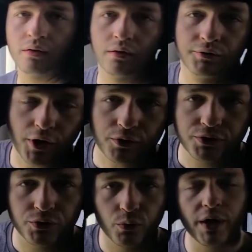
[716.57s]

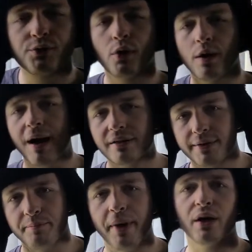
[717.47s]
Folks, what you are about
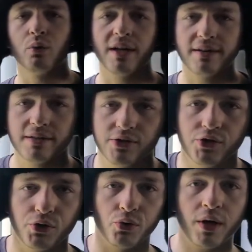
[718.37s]
to bear witness
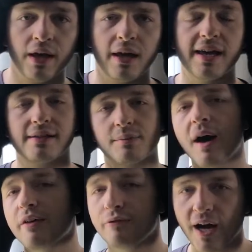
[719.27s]
to is
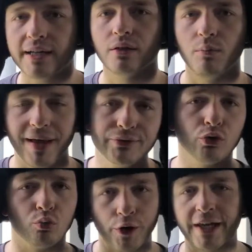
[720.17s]
my final
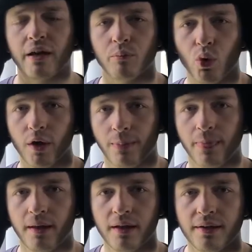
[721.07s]
mental breaking point.
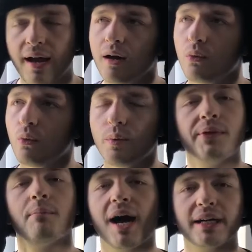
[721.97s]
Now, when
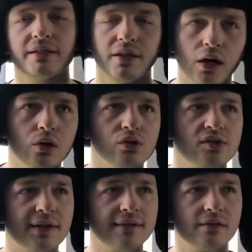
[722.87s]
the mind
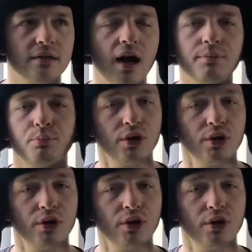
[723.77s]
goes, it's not